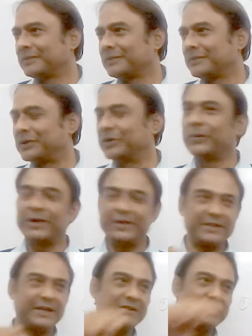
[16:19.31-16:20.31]
Your
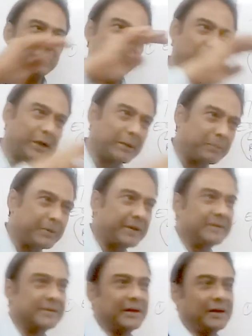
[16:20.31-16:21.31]
voice has to go up
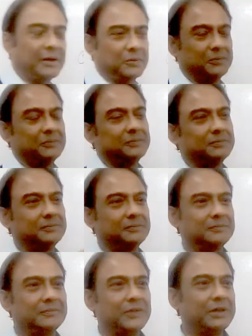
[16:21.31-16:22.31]
and down.
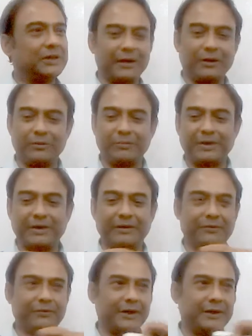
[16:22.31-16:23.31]
It cannot be
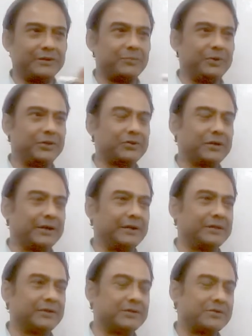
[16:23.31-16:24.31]
a flat speech
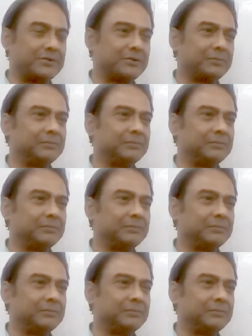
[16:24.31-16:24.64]
like this.